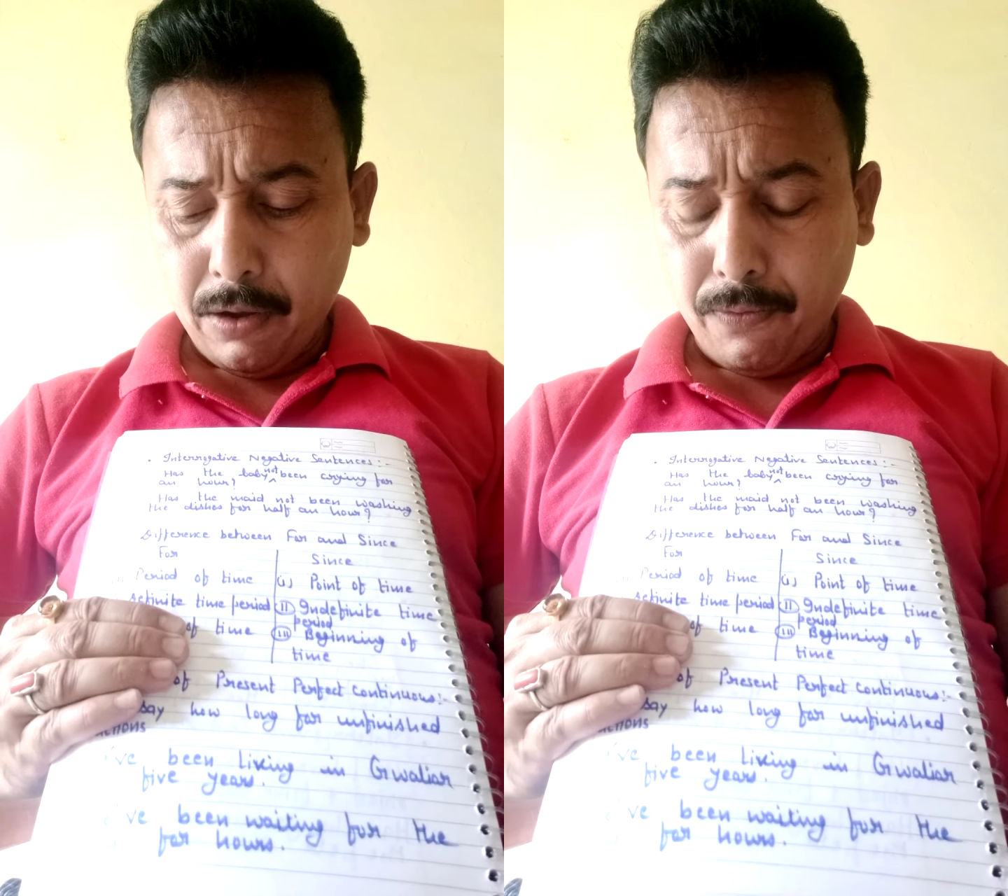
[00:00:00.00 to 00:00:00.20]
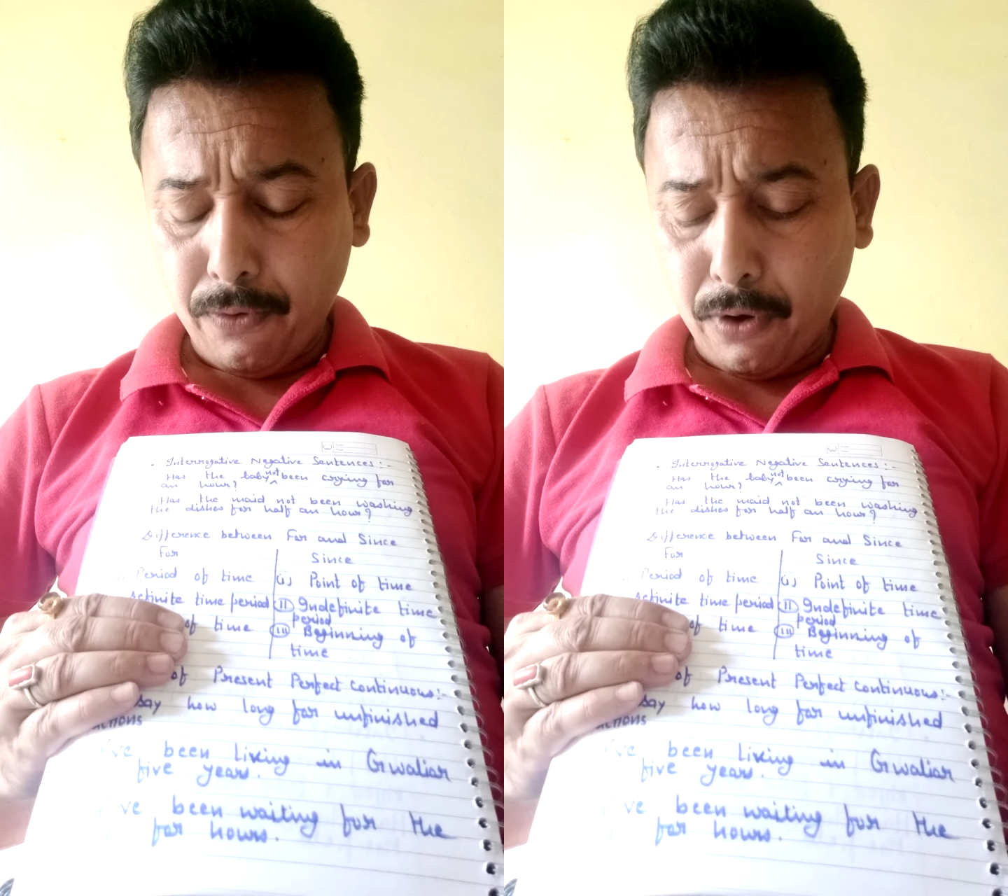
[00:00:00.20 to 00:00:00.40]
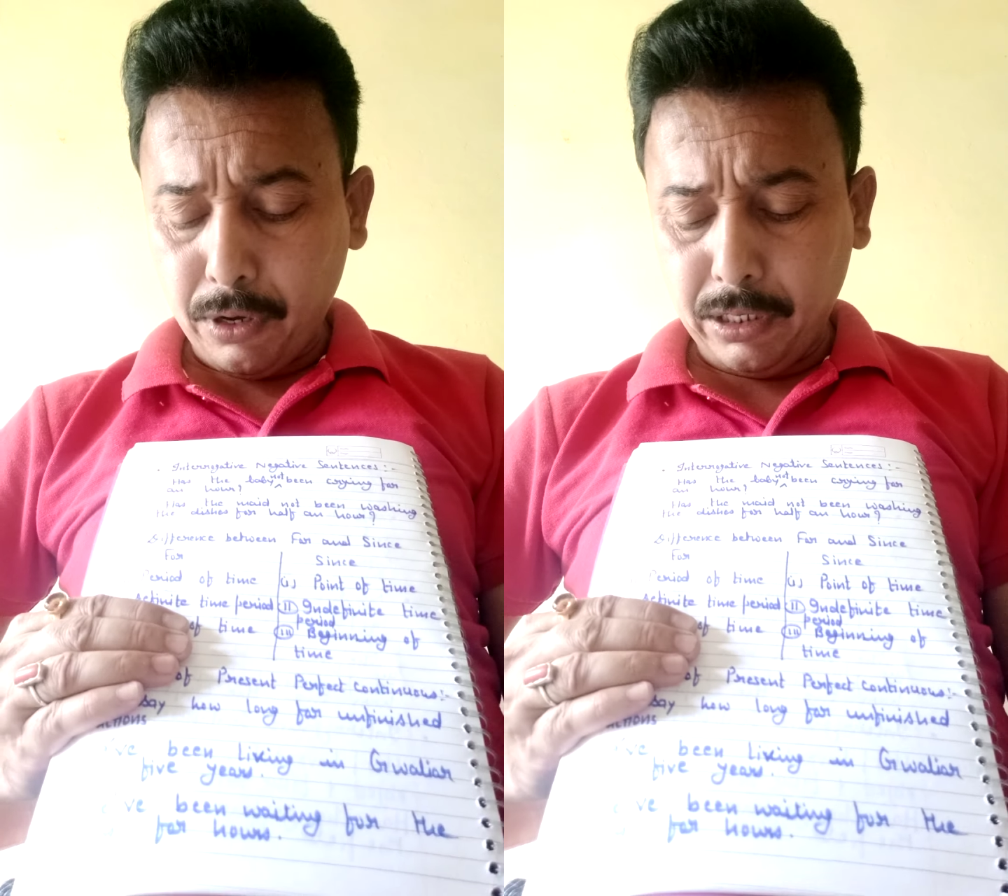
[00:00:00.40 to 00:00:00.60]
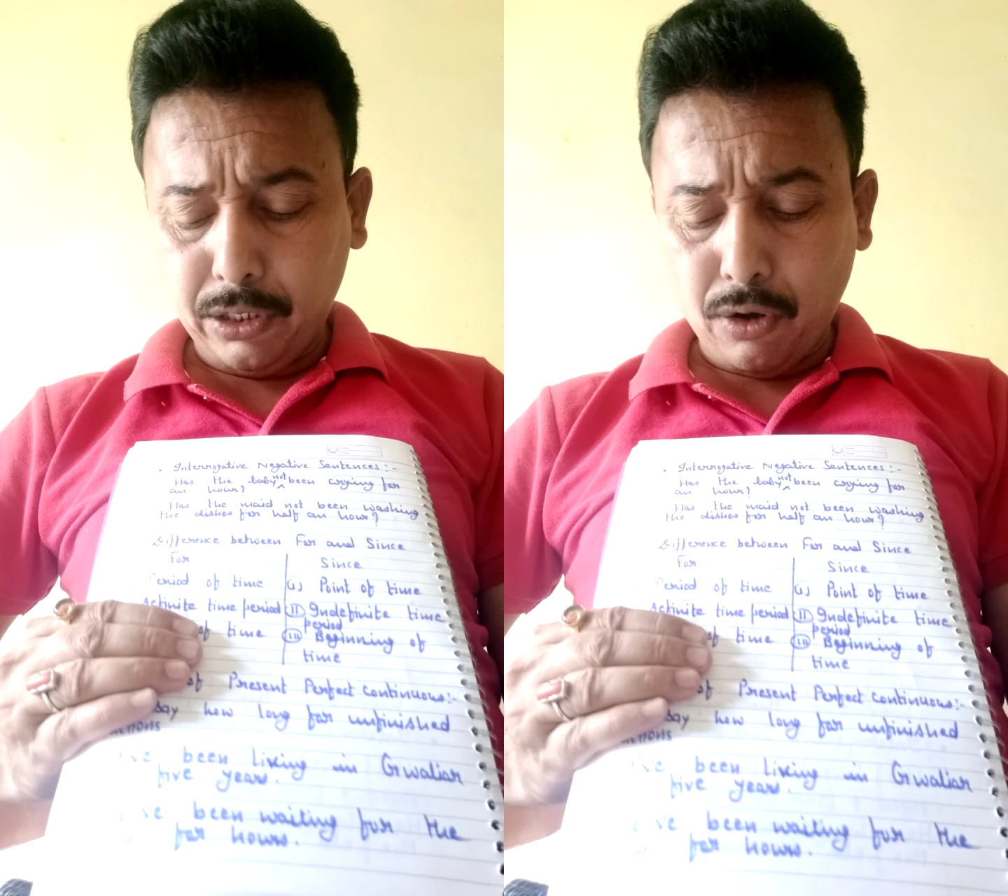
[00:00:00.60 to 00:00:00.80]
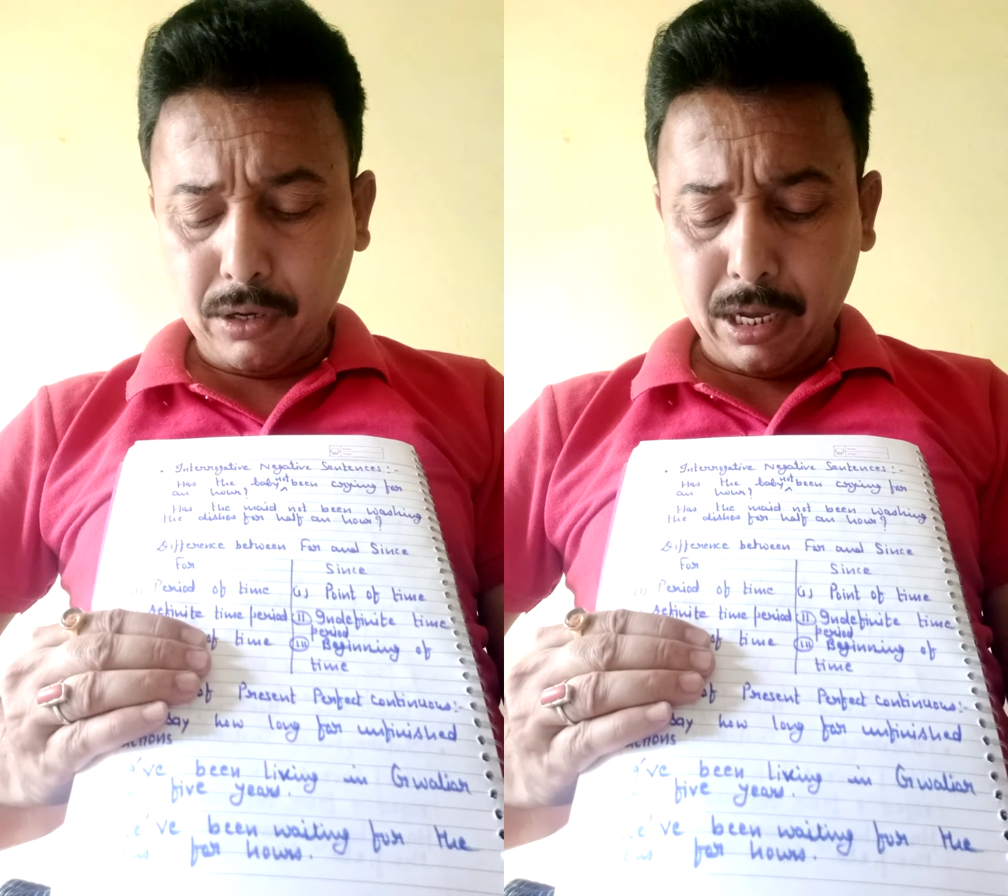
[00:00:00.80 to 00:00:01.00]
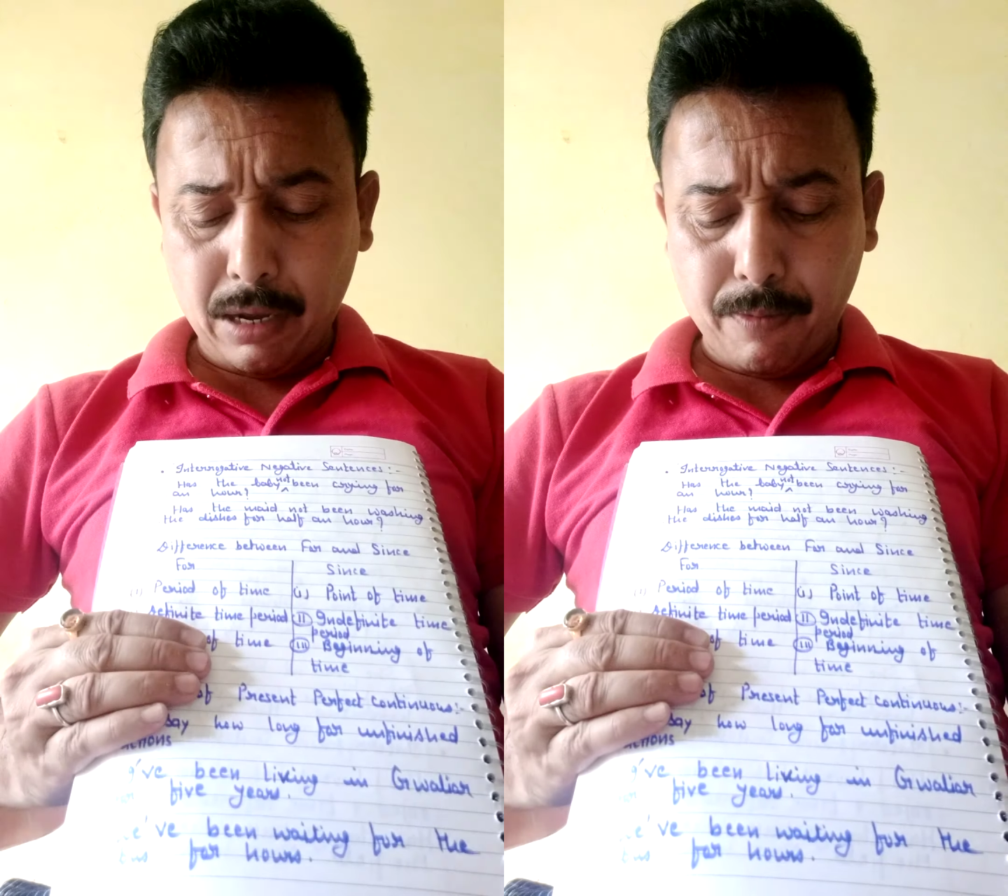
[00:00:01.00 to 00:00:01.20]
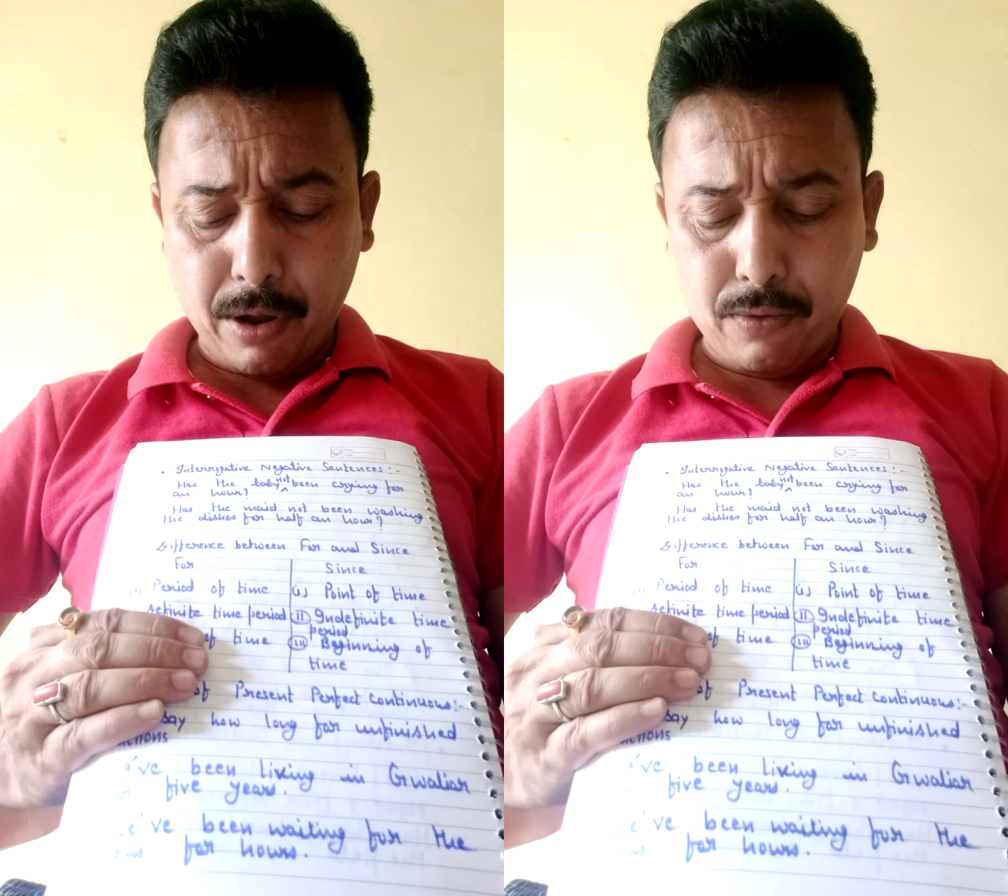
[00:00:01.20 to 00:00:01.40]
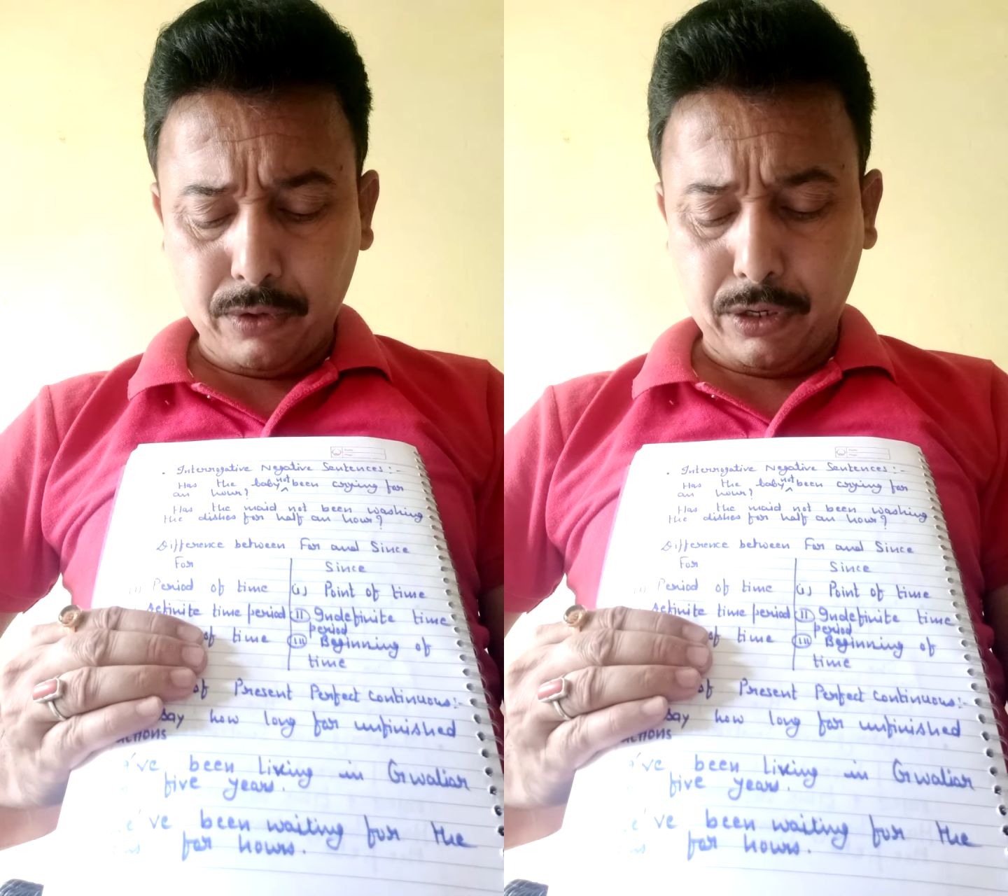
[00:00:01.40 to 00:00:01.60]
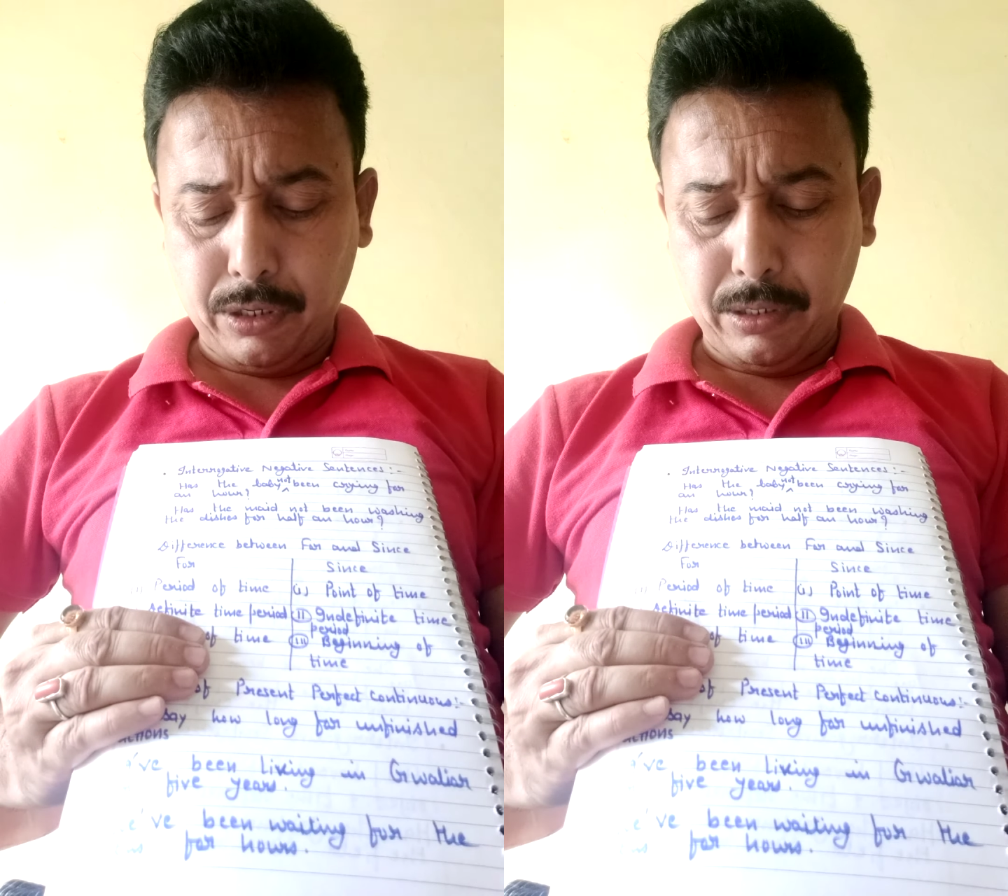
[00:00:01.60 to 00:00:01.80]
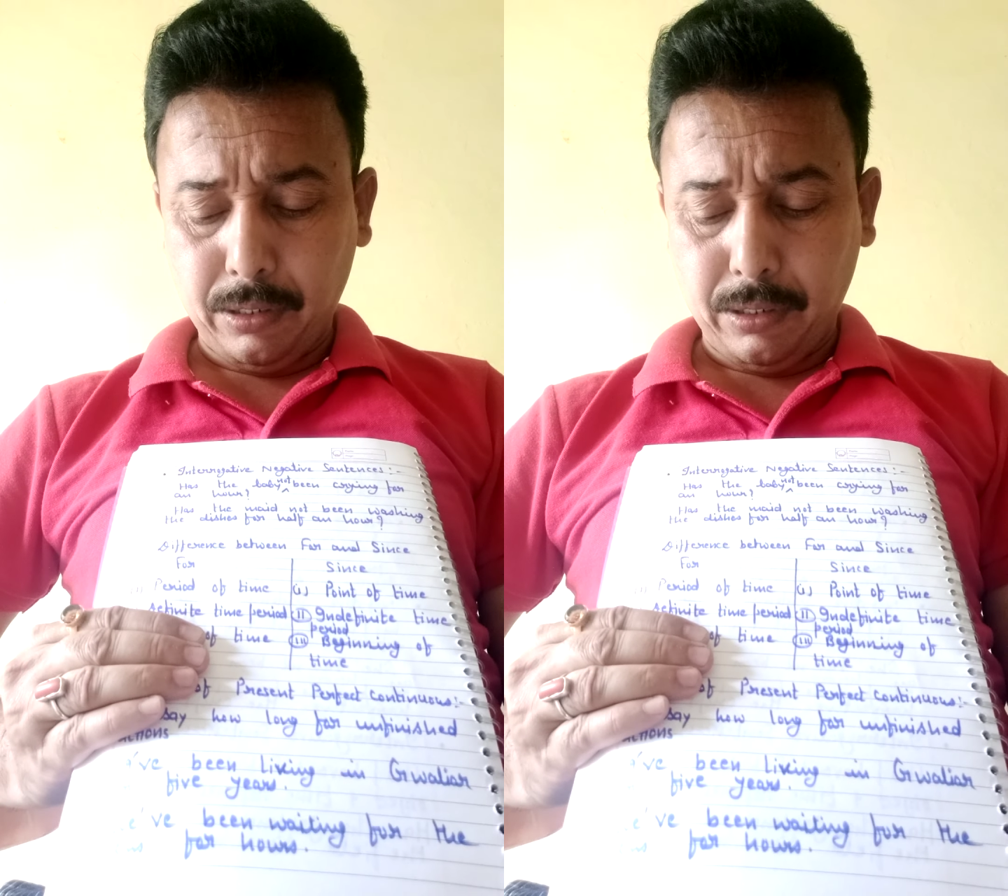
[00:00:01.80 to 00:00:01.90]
For is talking about